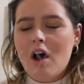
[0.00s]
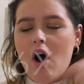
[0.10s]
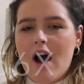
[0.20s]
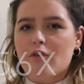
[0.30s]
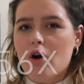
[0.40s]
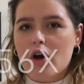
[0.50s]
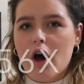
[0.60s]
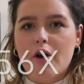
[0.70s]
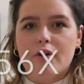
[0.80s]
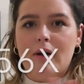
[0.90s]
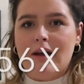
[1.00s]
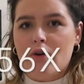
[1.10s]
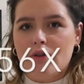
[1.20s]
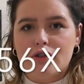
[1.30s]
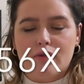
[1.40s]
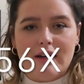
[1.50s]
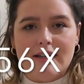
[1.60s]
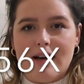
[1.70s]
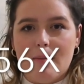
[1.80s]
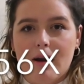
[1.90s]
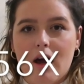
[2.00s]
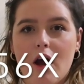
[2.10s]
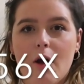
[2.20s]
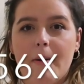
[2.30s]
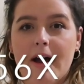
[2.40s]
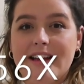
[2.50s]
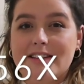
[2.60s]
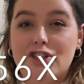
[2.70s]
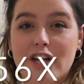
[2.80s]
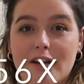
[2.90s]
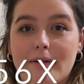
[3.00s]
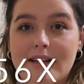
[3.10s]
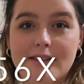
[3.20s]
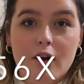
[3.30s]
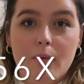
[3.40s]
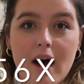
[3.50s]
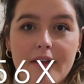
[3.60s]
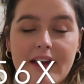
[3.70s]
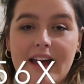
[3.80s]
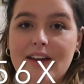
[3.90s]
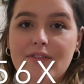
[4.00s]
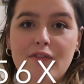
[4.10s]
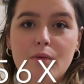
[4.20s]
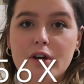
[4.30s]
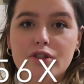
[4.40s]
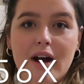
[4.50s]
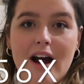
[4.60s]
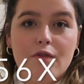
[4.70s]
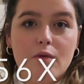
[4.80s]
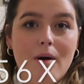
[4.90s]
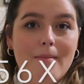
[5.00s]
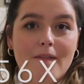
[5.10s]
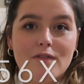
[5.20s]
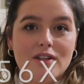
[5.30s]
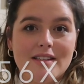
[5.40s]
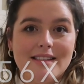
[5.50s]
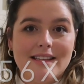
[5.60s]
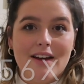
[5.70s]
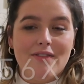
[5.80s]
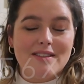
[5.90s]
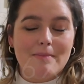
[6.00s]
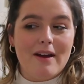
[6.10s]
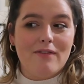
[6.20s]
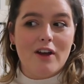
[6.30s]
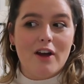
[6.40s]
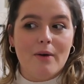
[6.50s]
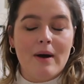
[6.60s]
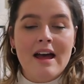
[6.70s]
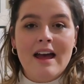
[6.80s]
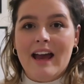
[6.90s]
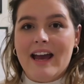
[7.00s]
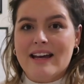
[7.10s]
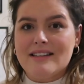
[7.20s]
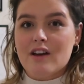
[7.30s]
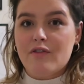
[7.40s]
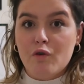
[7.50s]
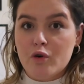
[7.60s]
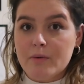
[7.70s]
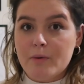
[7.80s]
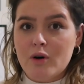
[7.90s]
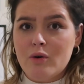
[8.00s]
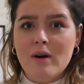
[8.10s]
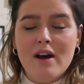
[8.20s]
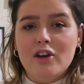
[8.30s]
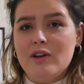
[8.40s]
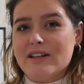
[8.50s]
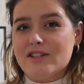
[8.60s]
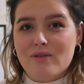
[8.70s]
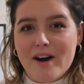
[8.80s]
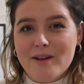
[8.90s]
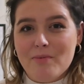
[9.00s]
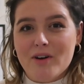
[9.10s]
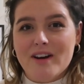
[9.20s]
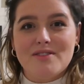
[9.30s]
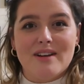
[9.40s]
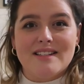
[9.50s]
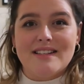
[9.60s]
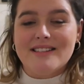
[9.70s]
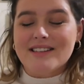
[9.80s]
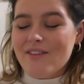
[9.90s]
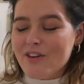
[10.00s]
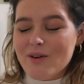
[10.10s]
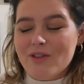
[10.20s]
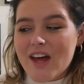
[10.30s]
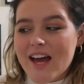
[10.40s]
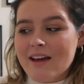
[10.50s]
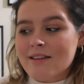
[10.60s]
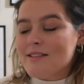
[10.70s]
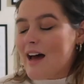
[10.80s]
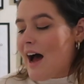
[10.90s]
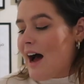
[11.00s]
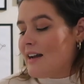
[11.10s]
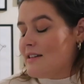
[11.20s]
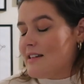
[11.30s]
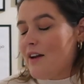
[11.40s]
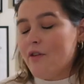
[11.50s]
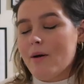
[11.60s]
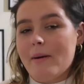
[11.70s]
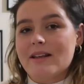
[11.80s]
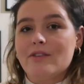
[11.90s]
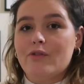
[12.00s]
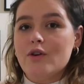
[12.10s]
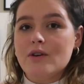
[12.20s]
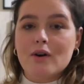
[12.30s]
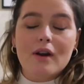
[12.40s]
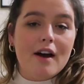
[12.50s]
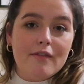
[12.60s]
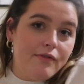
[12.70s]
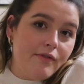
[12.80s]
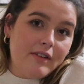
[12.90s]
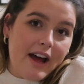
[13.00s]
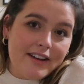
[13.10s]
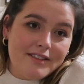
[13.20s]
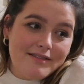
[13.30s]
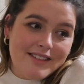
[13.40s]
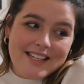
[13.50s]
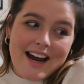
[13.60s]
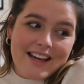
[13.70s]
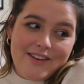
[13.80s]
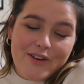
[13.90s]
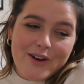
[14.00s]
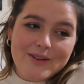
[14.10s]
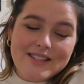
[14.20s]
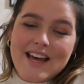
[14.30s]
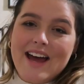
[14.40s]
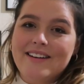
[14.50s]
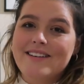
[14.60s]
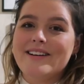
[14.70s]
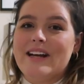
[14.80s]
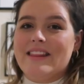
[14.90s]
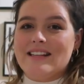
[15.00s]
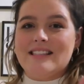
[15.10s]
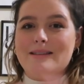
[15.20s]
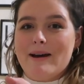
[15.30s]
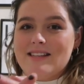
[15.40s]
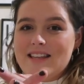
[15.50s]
I've got a code, I'll leave it on the screen and down below, but it's genuinely so worth it. Even if you want to try it out for 1 month just to see if it's a bit of you, it's affordable, you get to try new products, you get to discover new things, and if you're a massive foodie or love like snacky foods, then this is the best